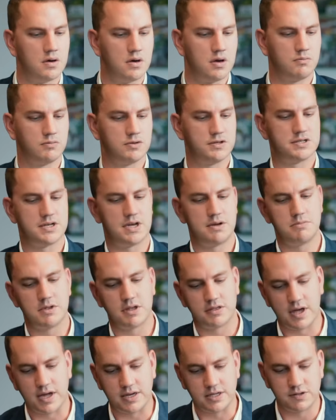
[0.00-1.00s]
It would seem
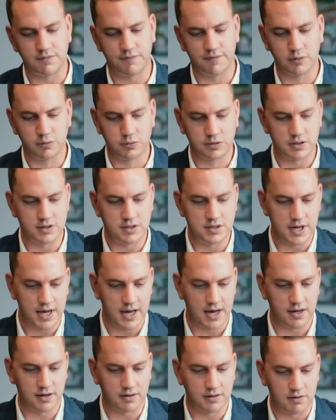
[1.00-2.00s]
that that's filtered
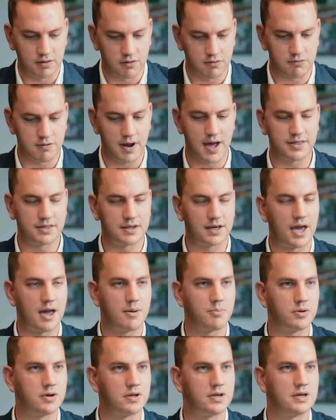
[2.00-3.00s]
down throughout the
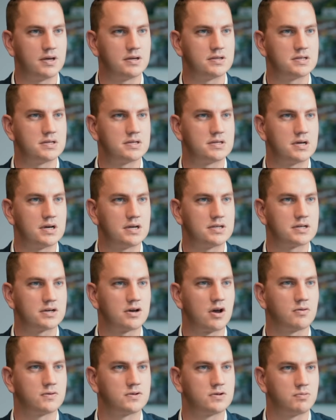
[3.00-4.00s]
company. It's a
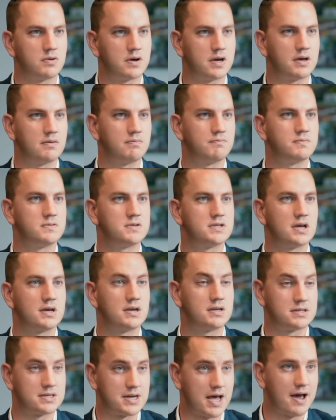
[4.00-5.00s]
culture where
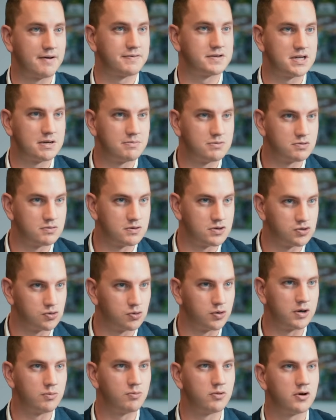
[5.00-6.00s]
staff seem to
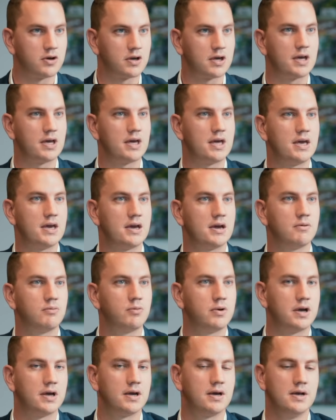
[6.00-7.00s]
enjoy working here,
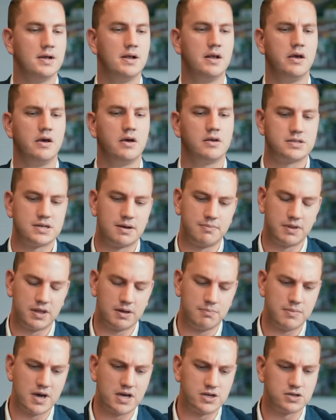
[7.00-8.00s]
where some of the
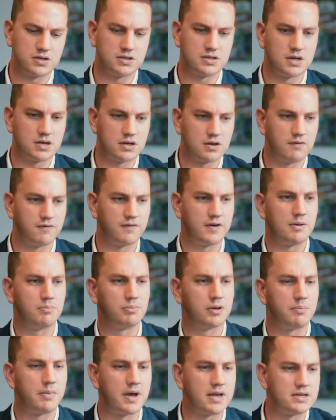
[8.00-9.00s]
measures that you've
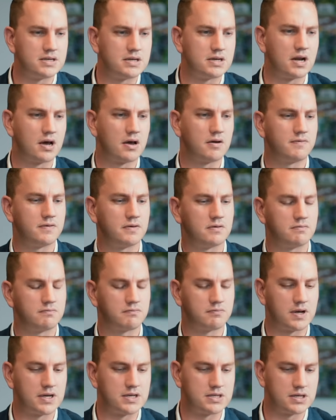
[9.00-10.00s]
implemented over
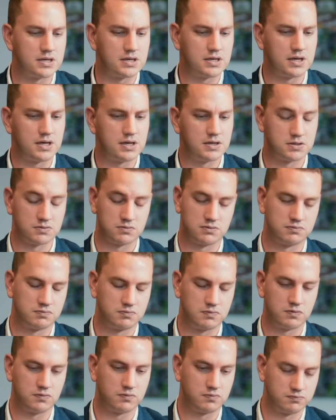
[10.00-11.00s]
recent years, or
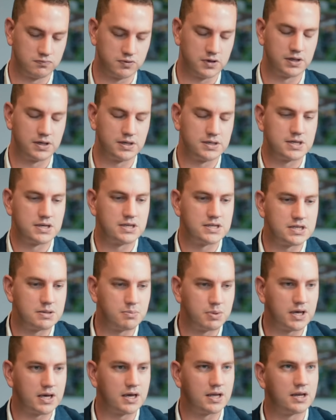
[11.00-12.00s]
really since the
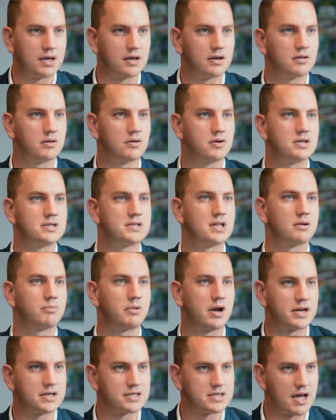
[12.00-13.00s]
beginning, including
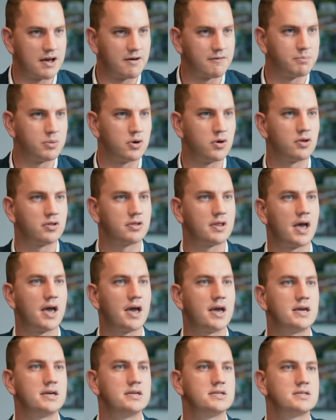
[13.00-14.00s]
celebrating staff
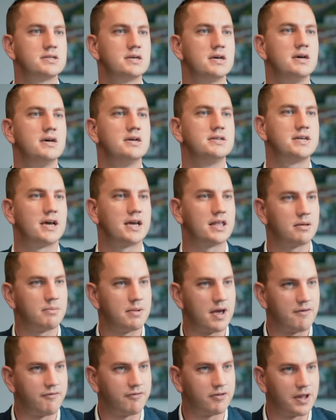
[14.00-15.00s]
birthdays, taking them
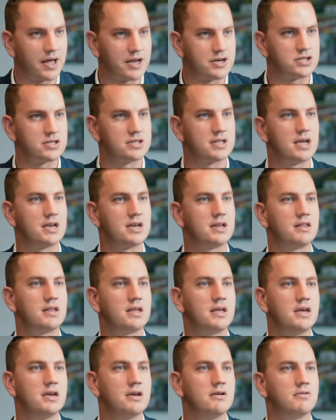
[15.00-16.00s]
out for lunch at the end of the
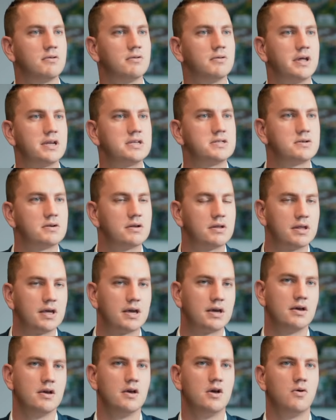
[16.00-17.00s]
year, all that sort of
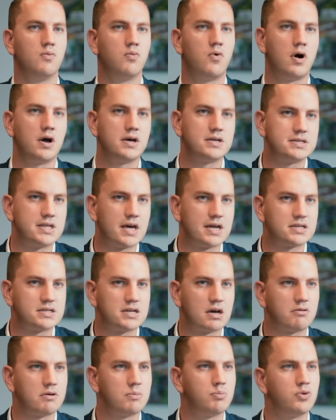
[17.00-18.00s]
thing. Why is that
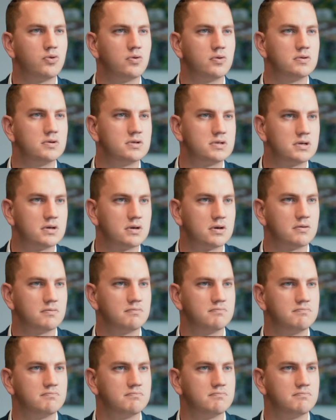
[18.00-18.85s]
so important to you?